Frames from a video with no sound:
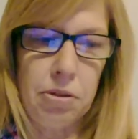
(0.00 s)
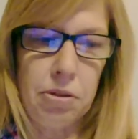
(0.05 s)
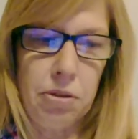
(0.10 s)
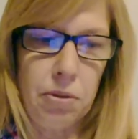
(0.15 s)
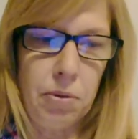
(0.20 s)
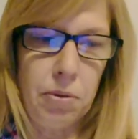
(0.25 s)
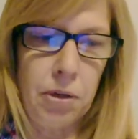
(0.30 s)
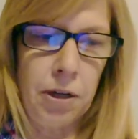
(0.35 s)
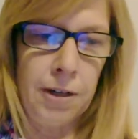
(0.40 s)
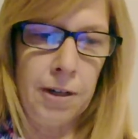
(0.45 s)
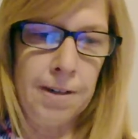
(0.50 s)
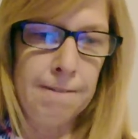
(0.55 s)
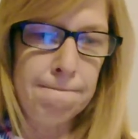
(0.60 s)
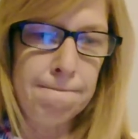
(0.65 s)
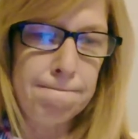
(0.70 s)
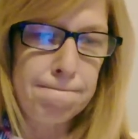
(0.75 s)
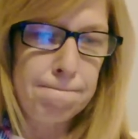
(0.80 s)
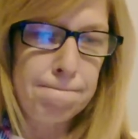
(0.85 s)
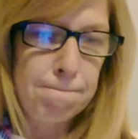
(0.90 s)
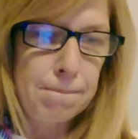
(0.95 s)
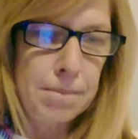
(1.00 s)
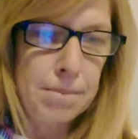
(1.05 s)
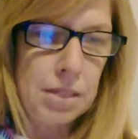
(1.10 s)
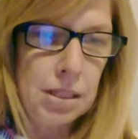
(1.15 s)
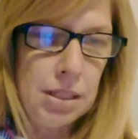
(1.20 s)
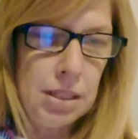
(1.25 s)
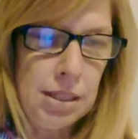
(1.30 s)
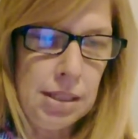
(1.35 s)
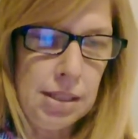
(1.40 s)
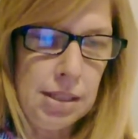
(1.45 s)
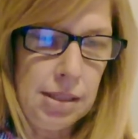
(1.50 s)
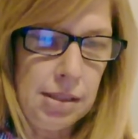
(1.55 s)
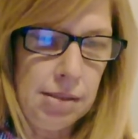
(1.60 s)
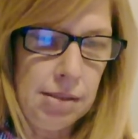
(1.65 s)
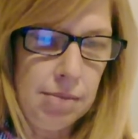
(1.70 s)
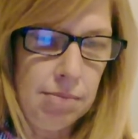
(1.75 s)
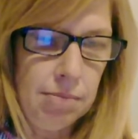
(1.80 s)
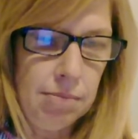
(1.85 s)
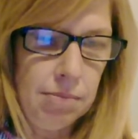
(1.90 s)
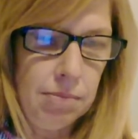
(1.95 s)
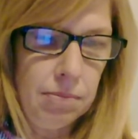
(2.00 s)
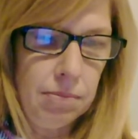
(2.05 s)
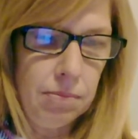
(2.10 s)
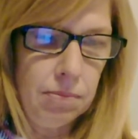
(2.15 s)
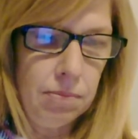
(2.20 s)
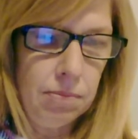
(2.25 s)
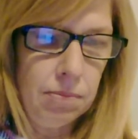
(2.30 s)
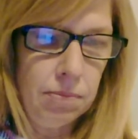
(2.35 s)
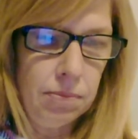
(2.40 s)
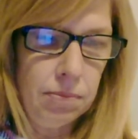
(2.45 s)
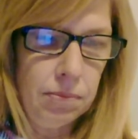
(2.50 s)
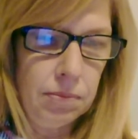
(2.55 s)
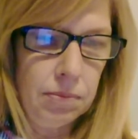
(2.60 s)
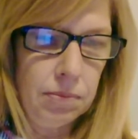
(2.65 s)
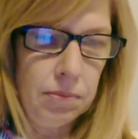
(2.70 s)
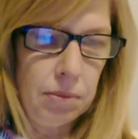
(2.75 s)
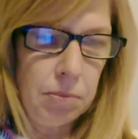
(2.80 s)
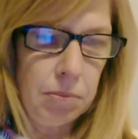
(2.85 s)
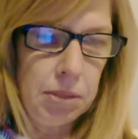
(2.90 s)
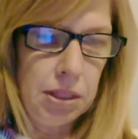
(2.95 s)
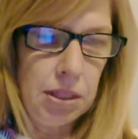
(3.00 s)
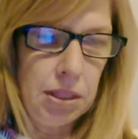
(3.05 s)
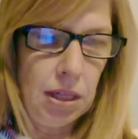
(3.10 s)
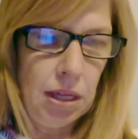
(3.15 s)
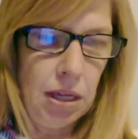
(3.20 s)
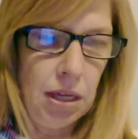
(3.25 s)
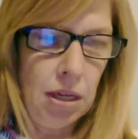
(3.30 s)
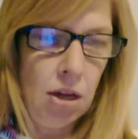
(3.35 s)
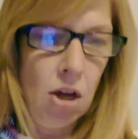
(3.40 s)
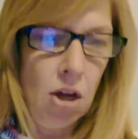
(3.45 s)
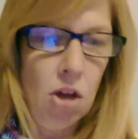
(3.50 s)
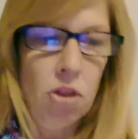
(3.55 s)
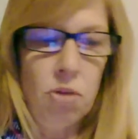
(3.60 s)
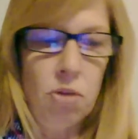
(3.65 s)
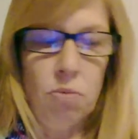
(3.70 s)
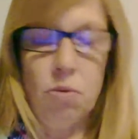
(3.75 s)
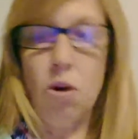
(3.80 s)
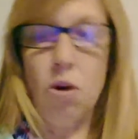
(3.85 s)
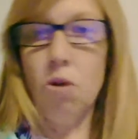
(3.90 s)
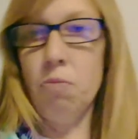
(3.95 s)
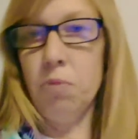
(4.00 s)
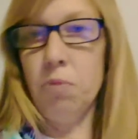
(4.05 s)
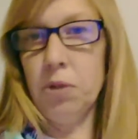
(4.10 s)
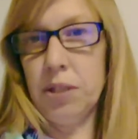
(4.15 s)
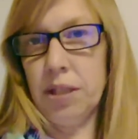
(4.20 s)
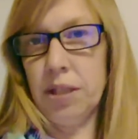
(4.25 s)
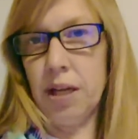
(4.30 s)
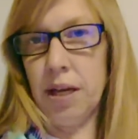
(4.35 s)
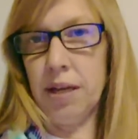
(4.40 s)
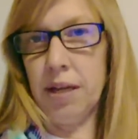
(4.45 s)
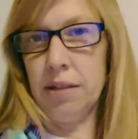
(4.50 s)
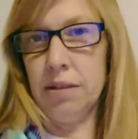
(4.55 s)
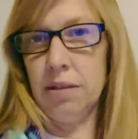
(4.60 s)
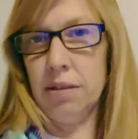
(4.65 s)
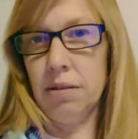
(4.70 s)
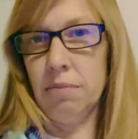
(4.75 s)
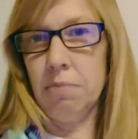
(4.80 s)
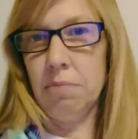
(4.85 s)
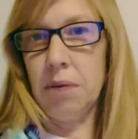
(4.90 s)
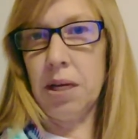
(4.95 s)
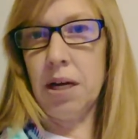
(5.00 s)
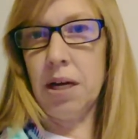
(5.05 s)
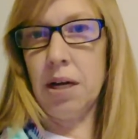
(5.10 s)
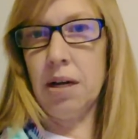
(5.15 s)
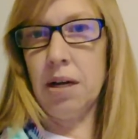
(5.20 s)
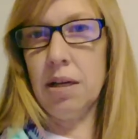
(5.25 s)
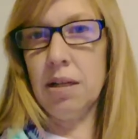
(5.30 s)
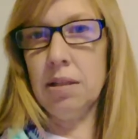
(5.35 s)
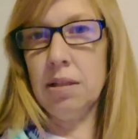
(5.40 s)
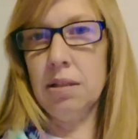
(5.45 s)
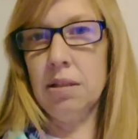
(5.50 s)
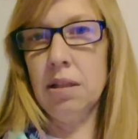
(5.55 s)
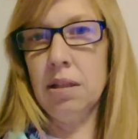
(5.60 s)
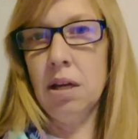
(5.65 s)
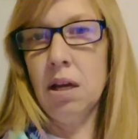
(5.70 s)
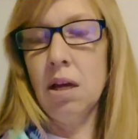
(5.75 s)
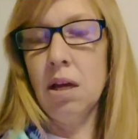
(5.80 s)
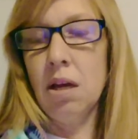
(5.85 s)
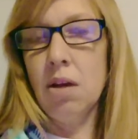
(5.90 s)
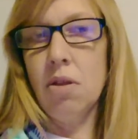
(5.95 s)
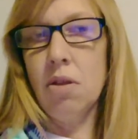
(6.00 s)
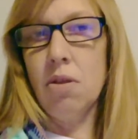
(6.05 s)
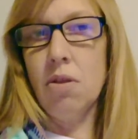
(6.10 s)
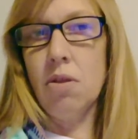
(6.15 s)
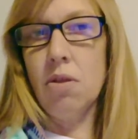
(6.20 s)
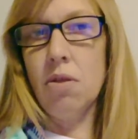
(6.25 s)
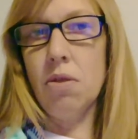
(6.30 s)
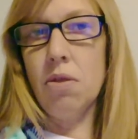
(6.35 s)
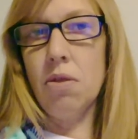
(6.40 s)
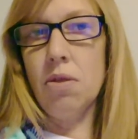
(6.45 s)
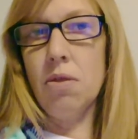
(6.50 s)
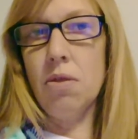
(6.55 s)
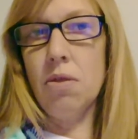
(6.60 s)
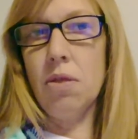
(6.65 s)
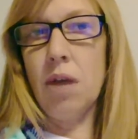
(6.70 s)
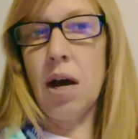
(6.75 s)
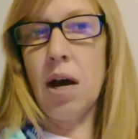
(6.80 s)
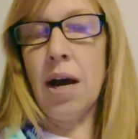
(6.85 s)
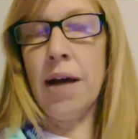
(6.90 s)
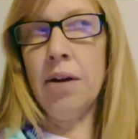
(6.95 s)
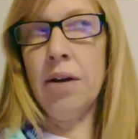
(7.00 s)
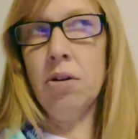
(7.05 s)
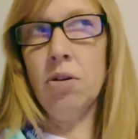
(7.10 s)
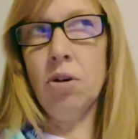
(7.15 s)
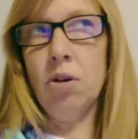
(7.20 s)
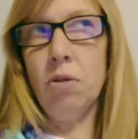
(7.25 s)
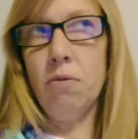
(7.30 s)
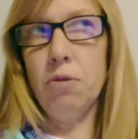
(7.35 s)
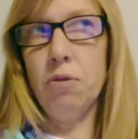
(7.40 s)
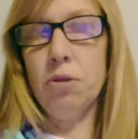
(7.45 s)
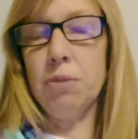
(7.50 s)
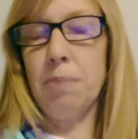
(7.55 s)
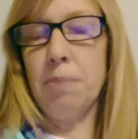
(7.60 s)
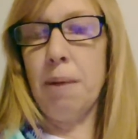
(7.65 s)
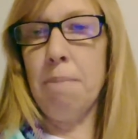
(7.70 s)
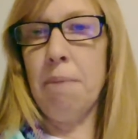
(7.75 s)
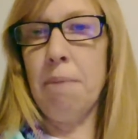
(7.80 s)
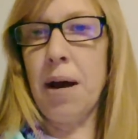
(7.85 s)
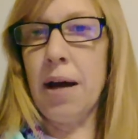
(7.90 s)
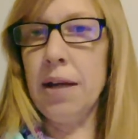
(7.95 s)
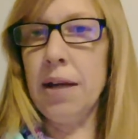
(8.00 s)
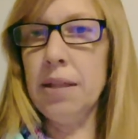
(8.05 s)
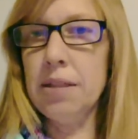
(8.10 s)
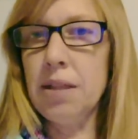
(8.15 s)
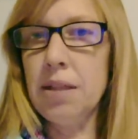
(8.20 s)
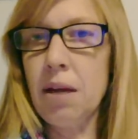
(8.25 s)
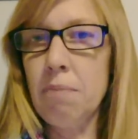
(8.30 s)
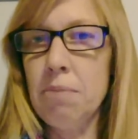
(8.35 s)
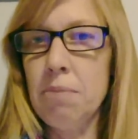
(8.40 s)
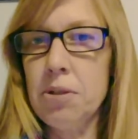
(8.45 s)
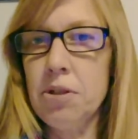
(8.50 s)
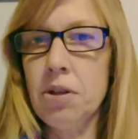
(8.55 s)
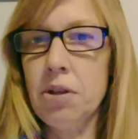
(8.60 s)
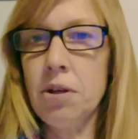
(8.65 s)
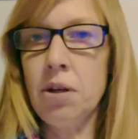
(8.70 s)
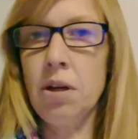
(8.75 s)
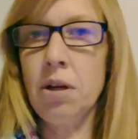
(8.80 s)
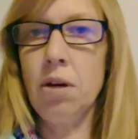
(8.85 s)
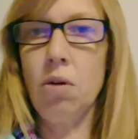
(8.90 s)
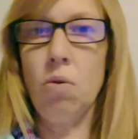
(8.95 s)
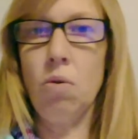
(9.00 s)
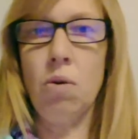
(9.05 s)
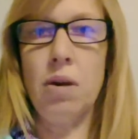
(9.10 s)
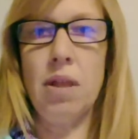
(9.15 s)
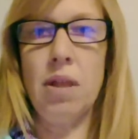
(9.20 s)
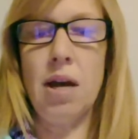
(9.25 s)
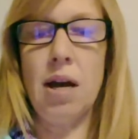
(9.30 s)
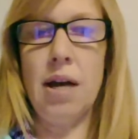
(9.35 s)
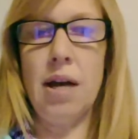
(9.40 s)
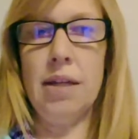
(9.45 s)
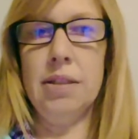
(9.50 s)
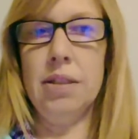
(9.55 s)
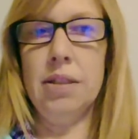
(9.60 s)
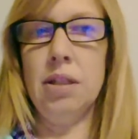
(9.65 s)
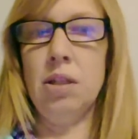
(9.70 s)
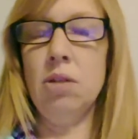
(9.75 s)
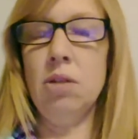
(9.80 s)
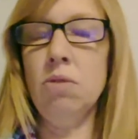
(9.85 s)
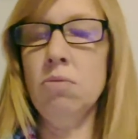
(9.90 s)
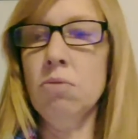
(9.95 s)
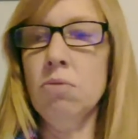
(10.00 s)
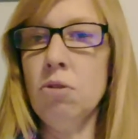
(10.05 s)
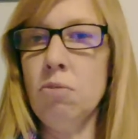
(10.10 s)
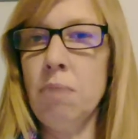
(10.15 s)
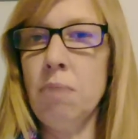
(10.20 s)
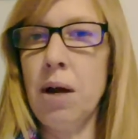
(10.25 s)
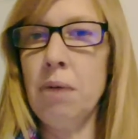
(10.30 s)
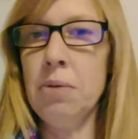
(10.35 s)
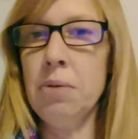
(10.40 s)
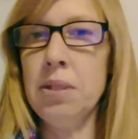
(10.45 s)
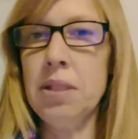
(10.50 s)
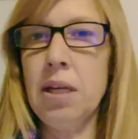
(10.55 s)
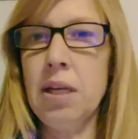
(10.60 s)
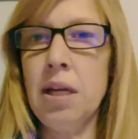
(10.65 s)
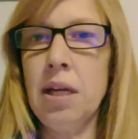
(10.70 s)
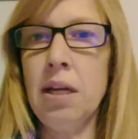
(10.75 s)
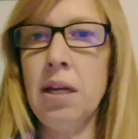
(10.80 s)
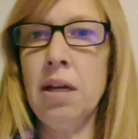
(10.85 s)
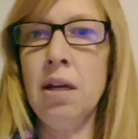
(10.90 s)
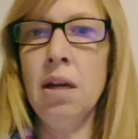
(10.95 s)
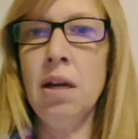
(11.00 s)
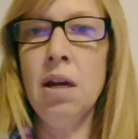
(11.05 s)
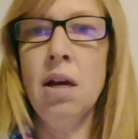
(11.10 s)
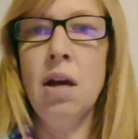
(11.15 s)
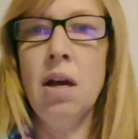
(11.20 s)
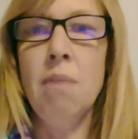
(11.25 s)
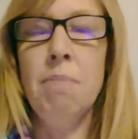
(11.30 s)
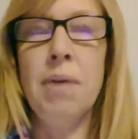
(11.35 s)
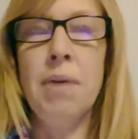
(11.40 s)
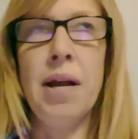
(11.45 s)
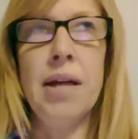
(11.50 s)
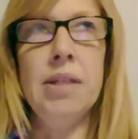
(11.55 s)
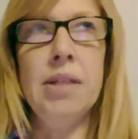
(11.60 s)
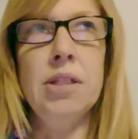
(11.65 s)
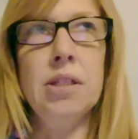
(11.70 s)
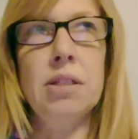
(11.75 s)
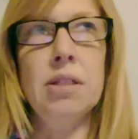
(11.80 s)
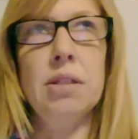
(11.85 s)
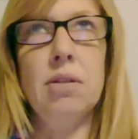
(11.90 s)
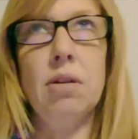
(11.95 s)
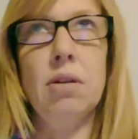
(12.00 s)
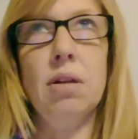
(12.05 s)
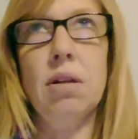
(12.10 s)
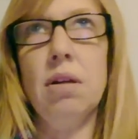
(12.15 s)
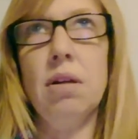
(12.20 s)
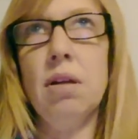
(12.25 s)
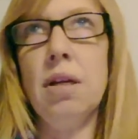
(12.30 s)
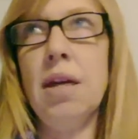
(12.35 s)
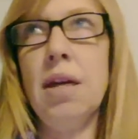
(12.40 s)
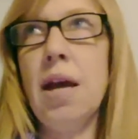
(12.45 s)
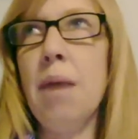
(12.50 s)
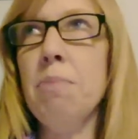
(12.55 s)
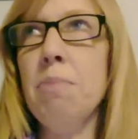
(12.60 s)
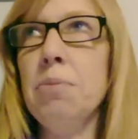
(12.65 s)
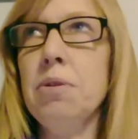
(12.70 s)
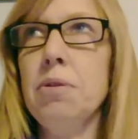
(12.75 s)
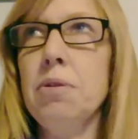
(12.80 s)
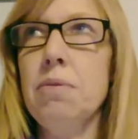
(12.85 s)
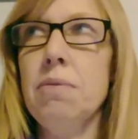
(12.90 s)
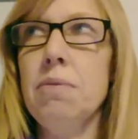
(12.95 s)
sooner. Let me see. The robe was nice because I don't know if it was my body's temperature or the ICU room I was in, but I just kept